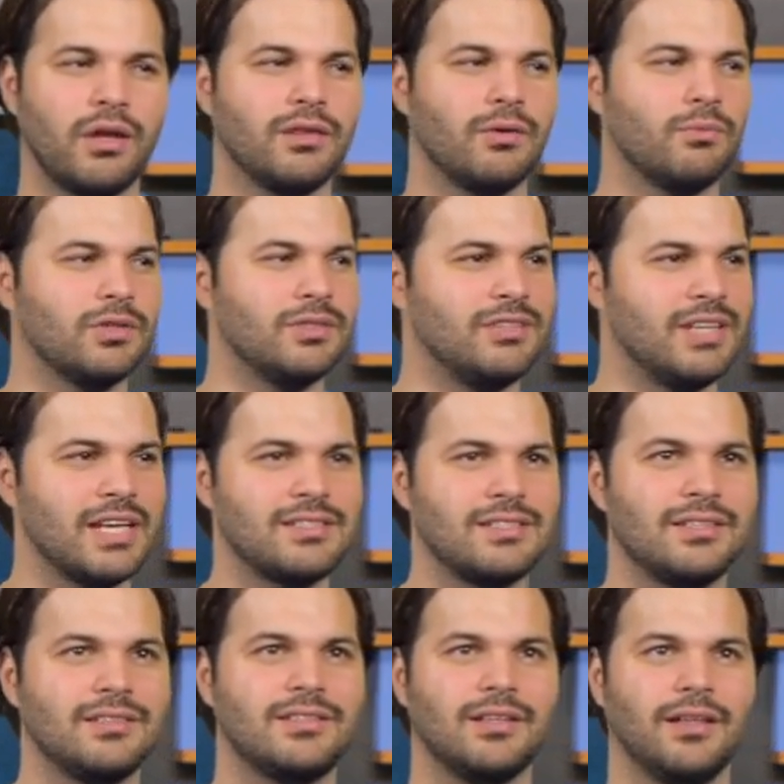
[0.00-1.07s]
that we're
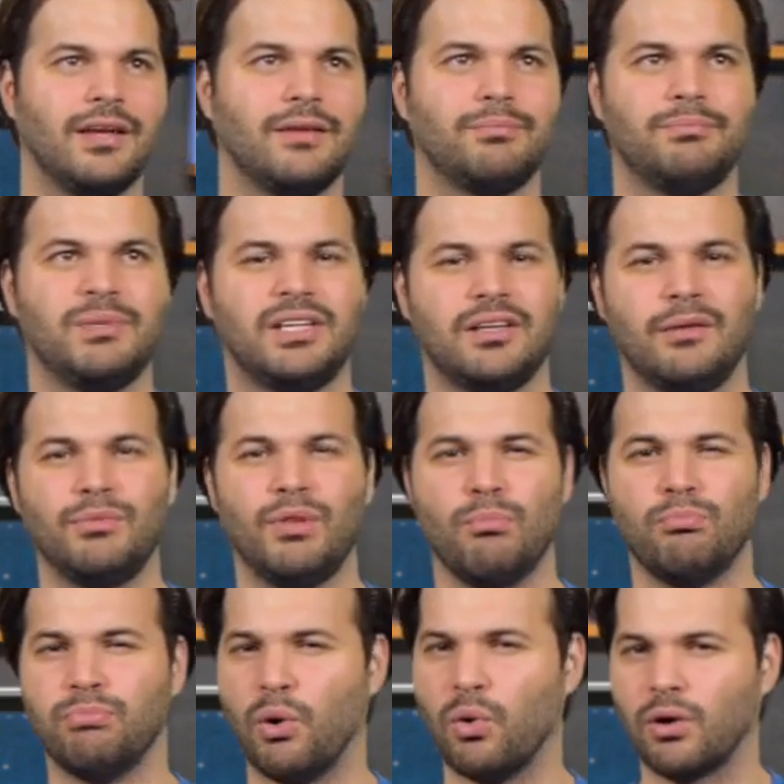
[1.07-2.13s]
destined to like become the
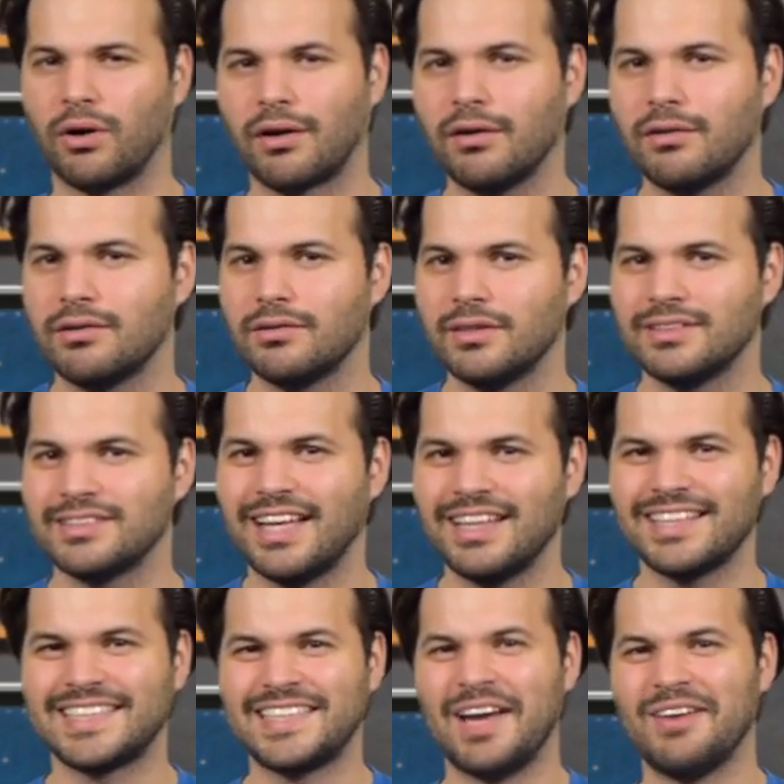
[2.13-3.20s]
Borg? Tell
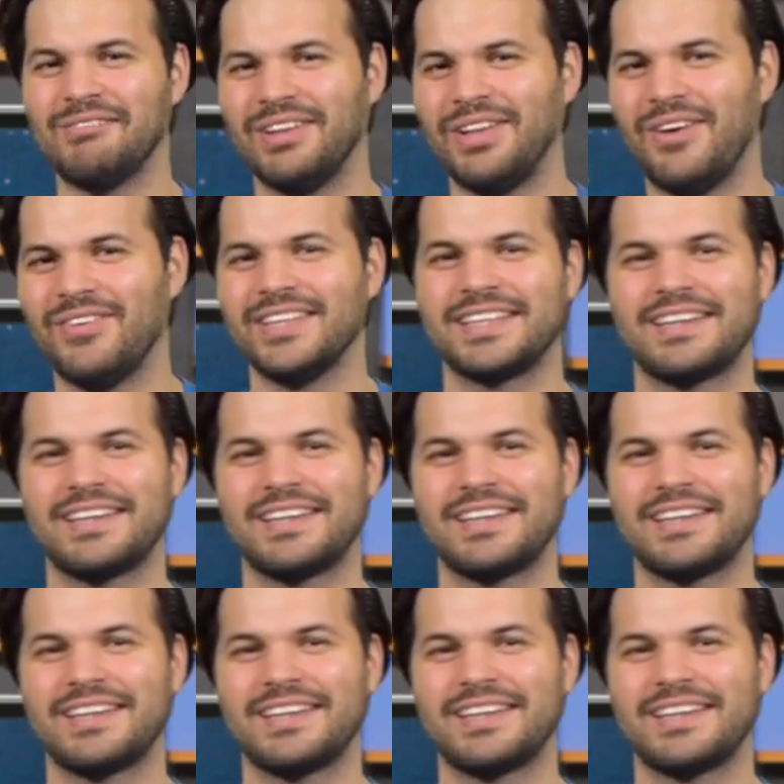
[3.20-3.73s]
us down below in the